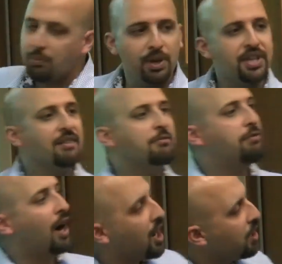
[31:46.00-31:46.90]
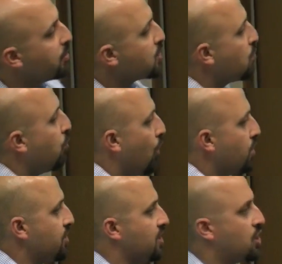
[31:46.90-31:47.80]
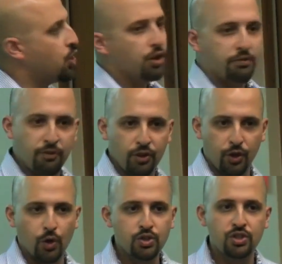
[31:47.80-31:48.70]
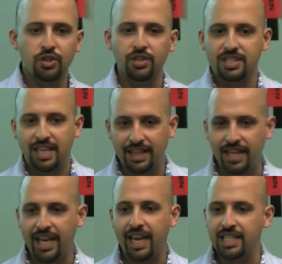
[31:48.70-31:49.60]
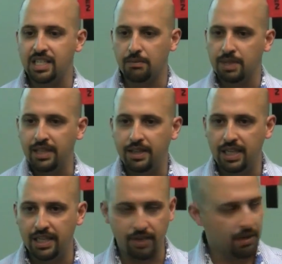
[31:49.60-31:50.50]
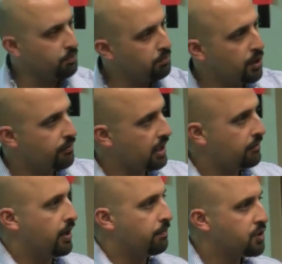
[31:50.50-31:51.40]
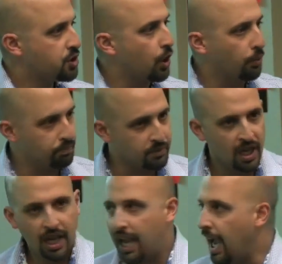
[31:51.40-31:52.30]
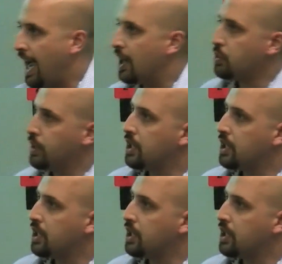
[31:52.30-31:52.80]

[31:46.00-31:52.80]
But the environment wasn't good for those students and they ended up leaving. Perfectly fine. So, how do we